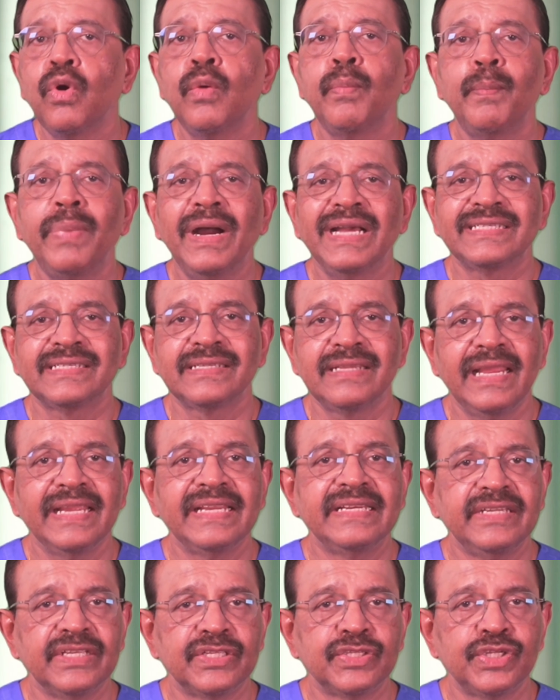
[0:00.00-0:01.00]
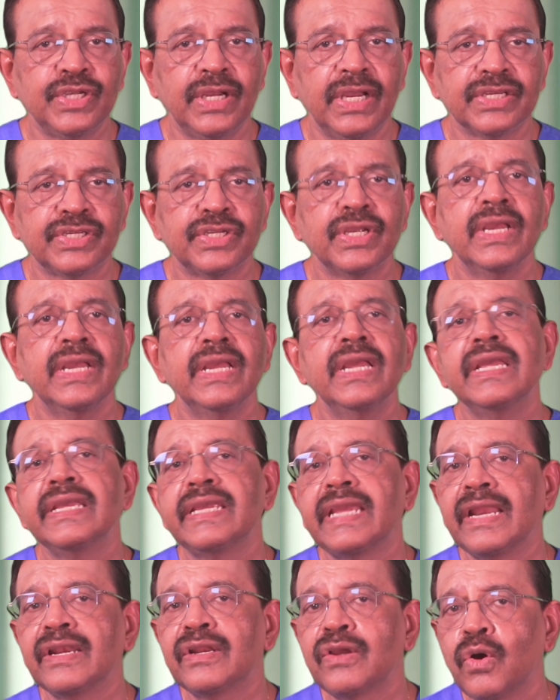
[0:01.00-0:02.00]
or pus-like discharge,
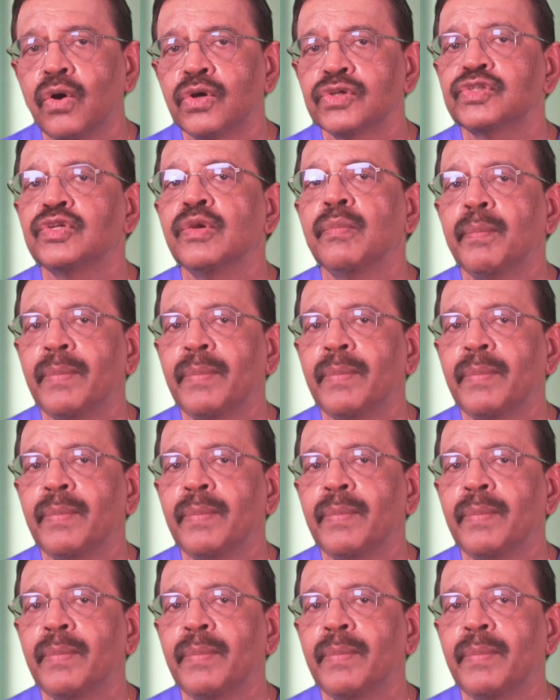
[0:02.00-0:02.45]
can cause